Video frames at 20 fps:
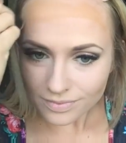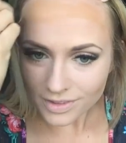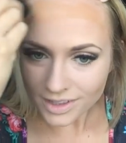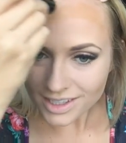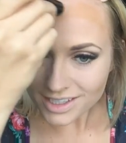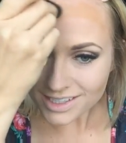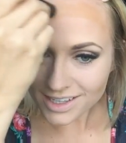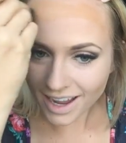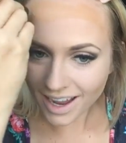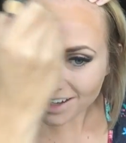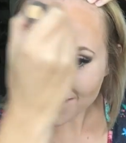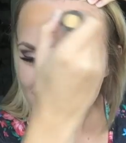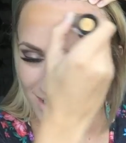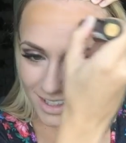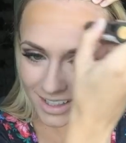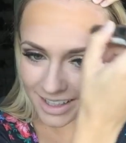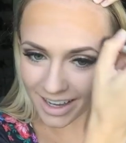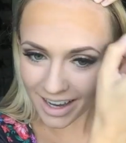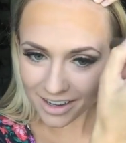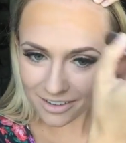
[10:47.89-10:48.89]
this
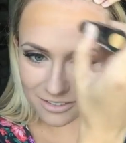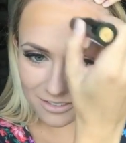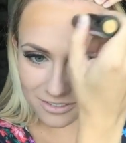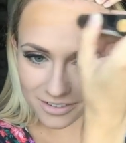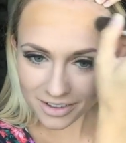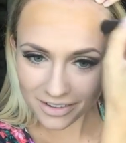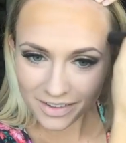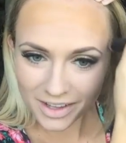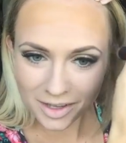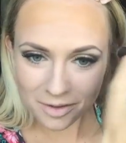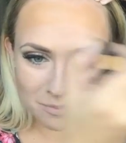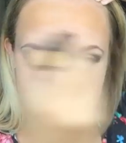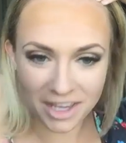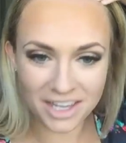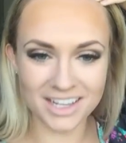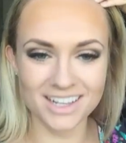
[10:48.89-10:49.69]
actually, I feel like